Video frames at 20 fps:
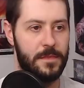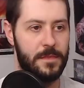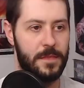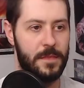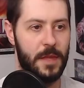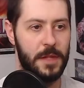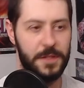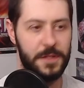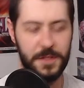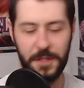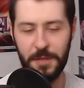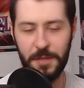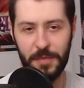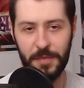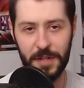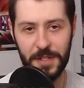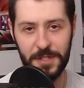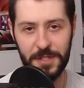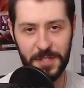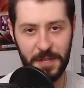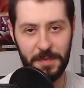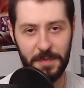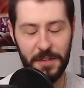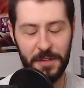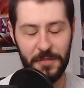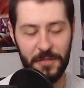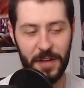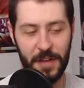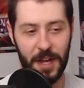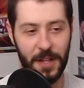It's still pretty simple to
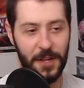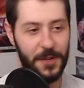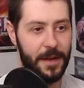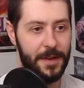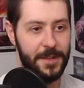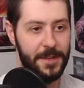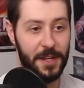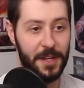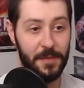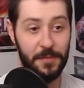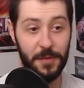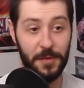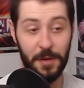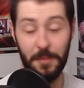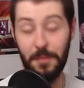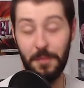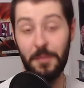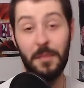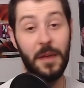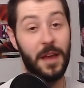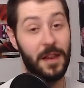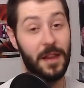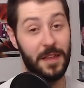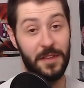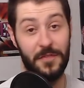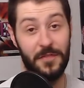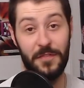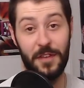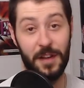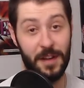follow. You can put many
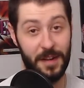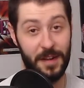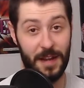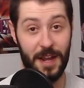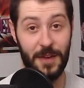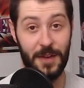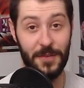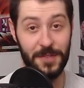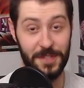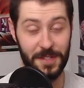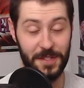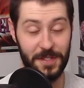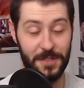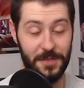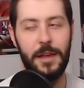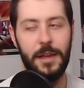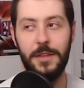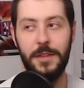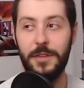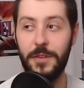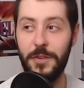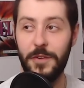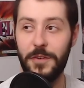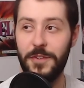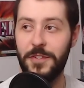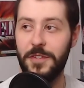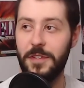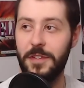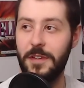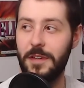fucking hours into it.
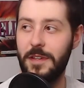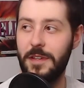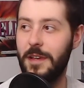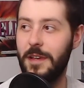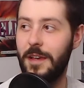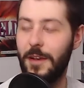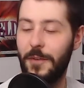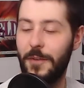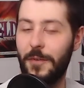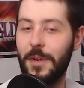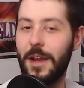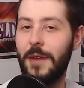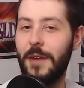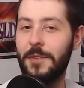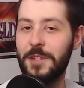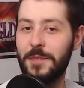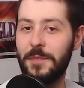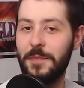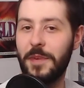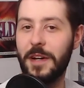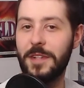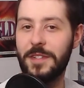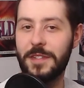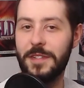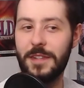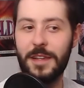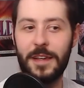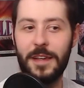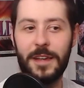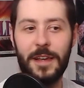Usually, when I was
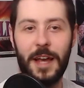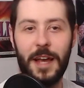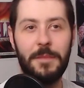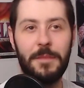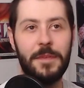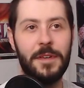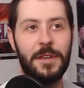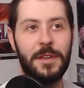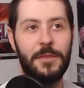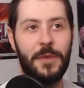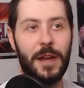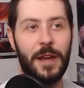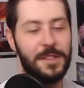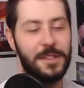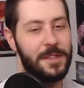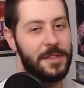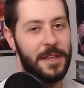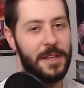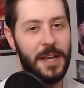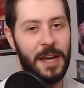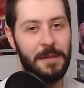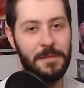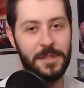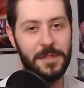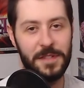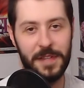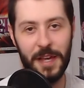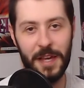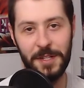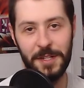buzzing, I'd be wasting time
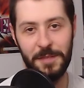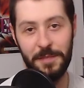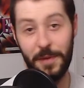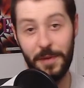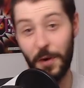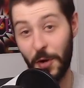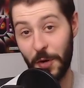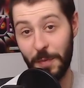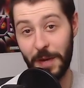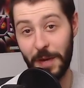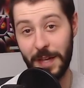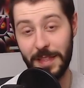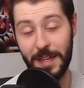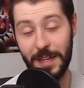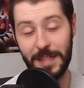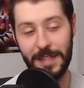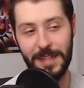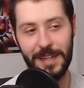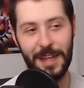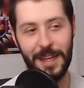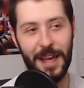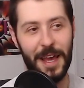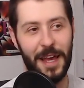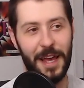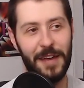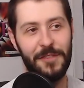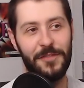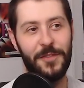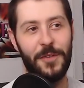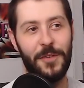just catching Pokemon that I didn't
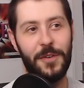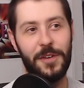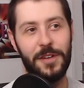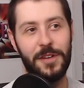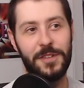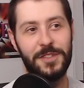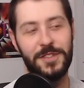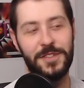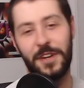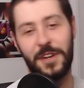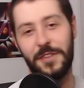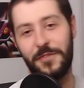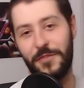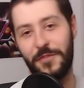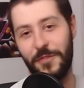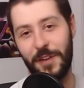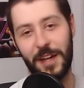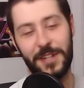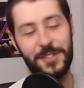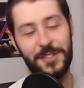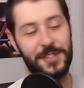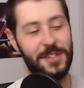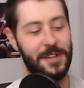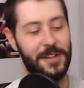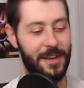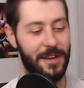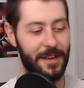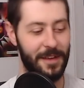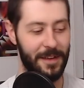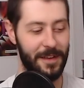have, or starting fresh
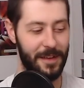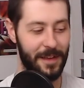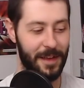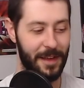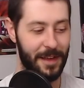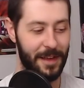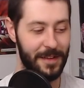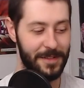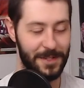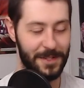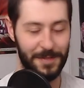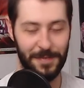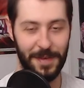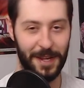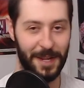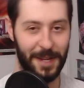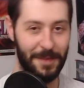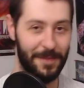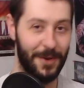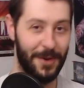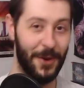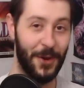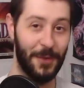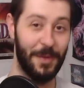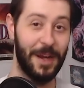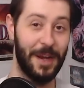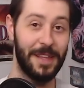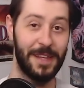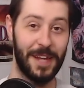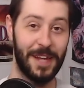and just picking
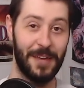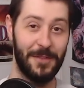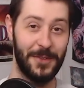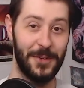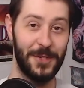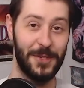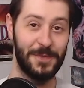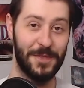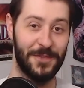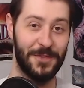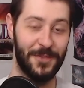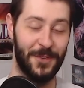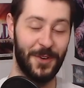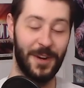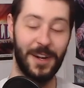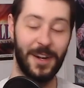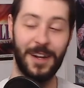Pokemon that I haven't used before,